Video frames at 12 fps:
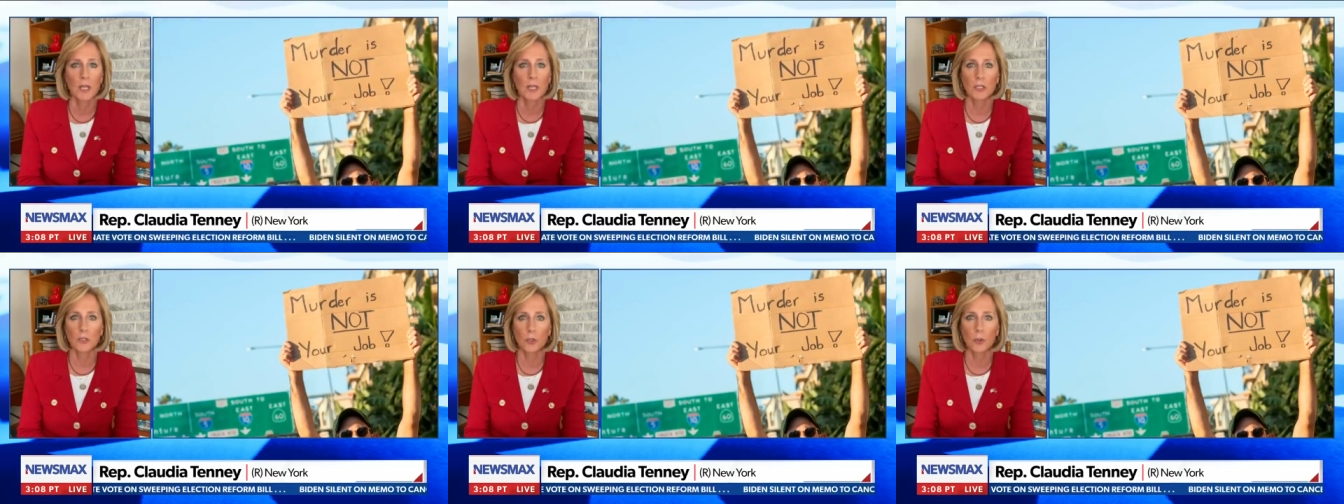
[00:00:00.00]

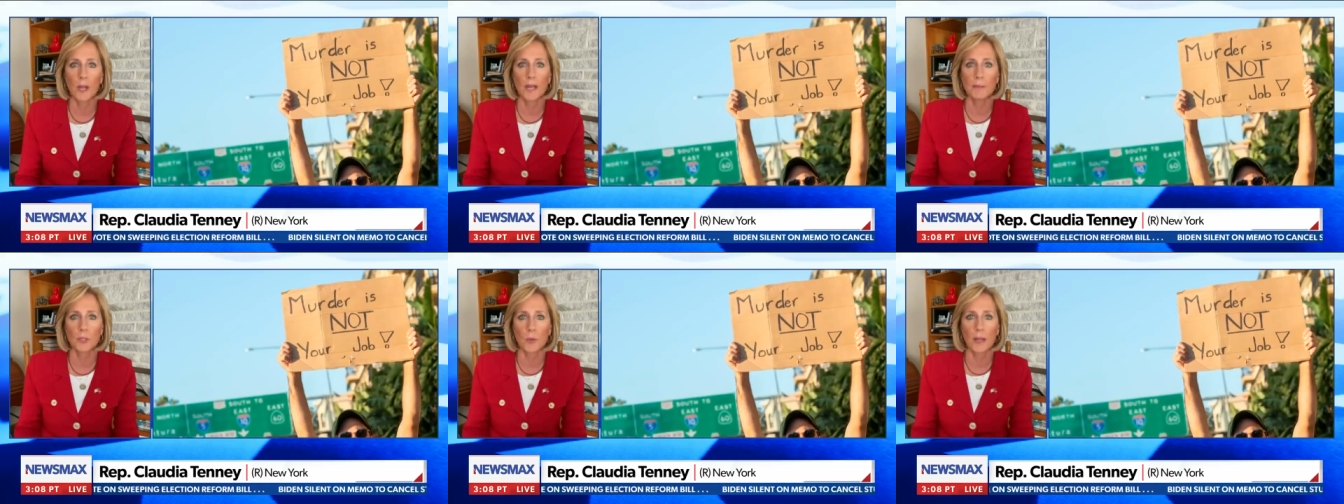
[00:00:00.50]
You know,
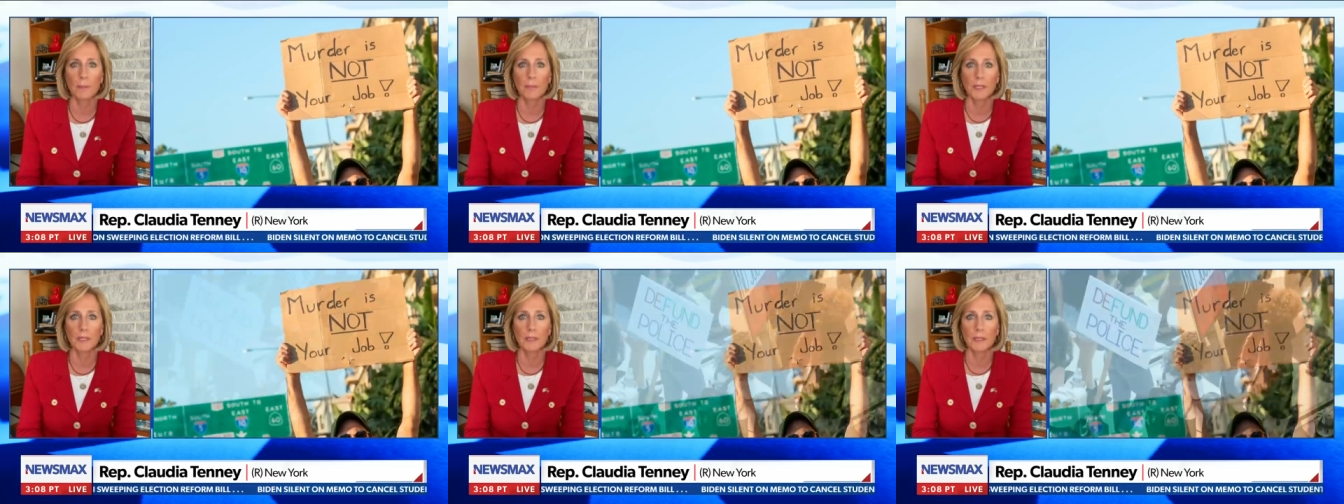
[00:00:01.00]
crime is
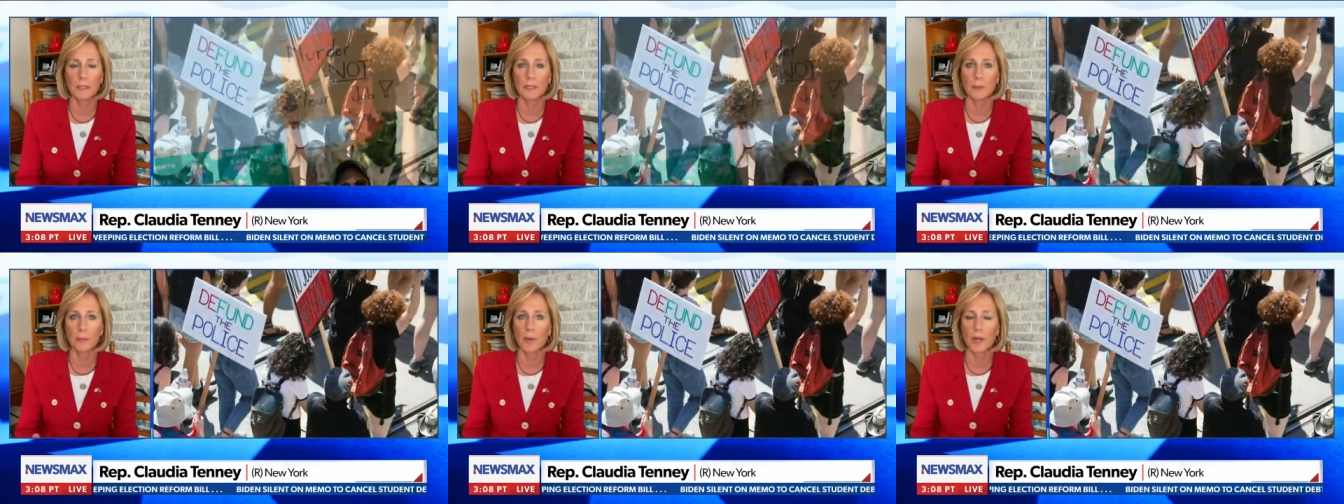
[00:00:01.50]
rampant, and, and
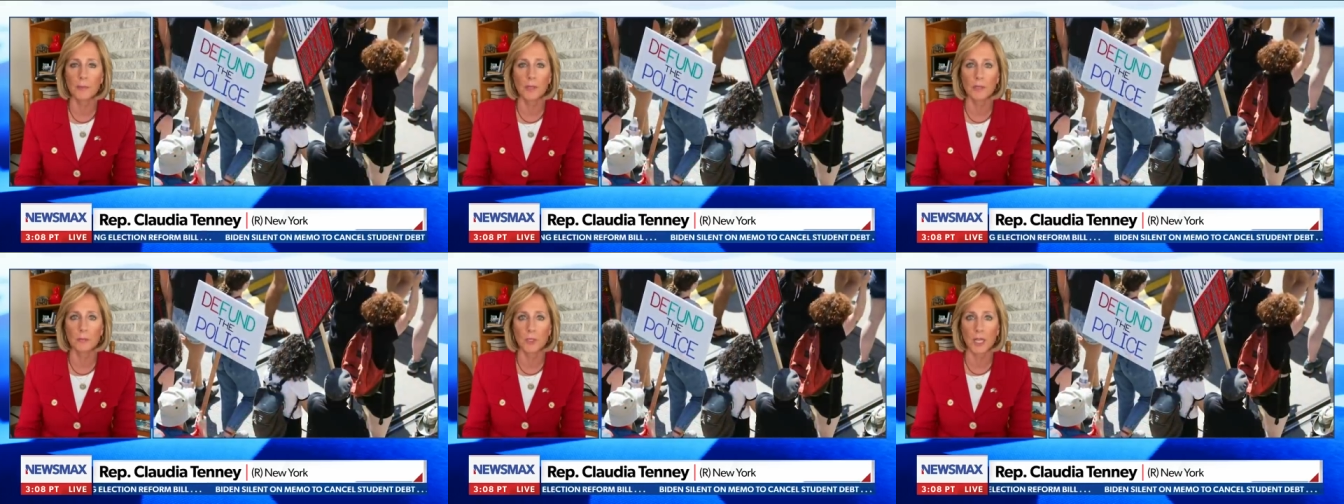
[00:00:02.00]
the
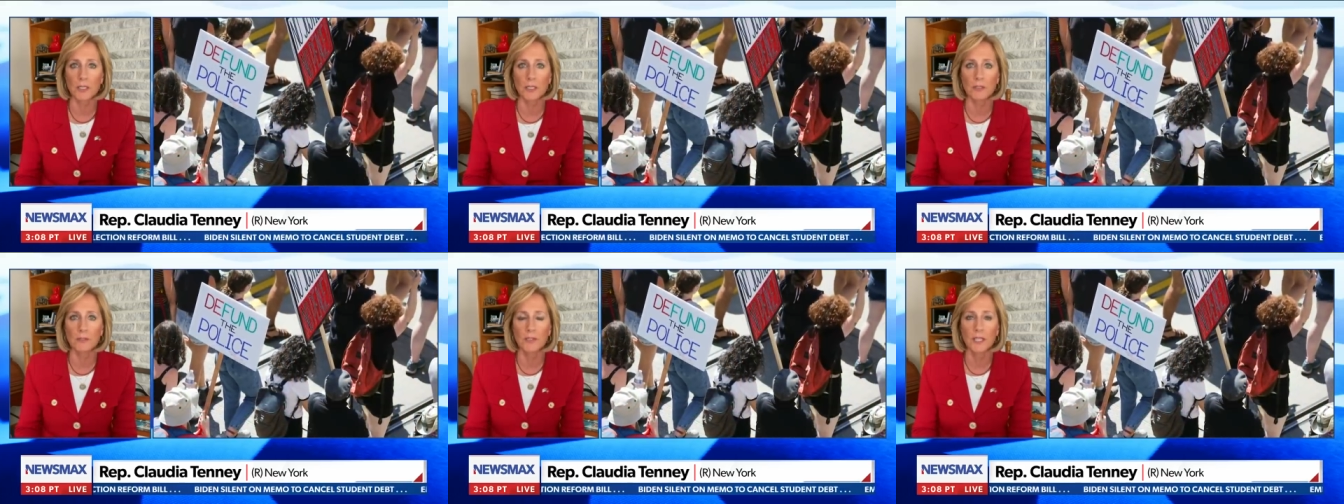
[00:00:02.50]
primary
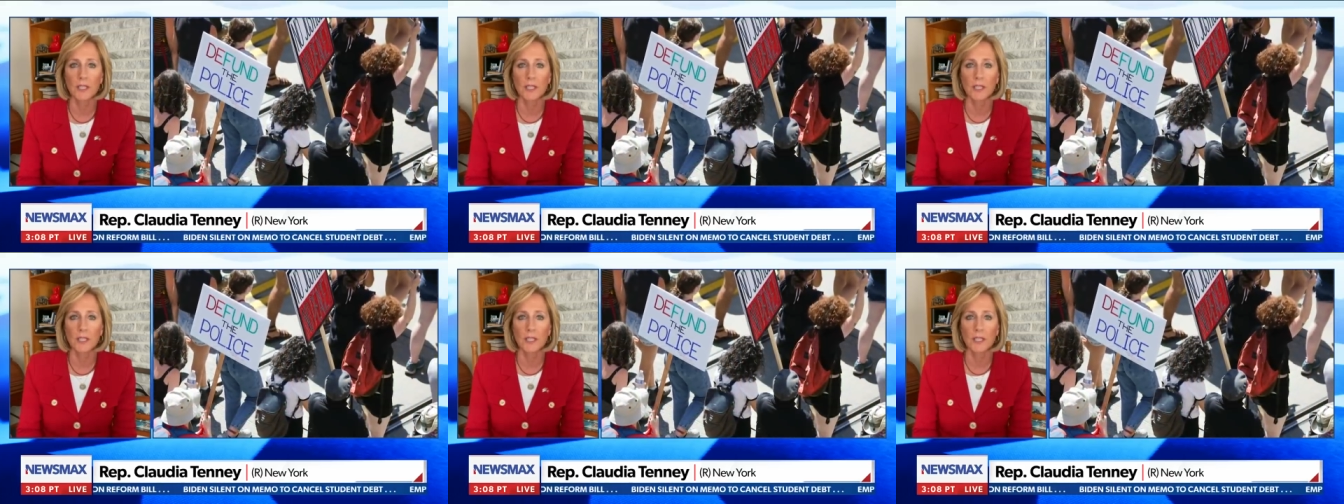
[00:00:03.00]
objective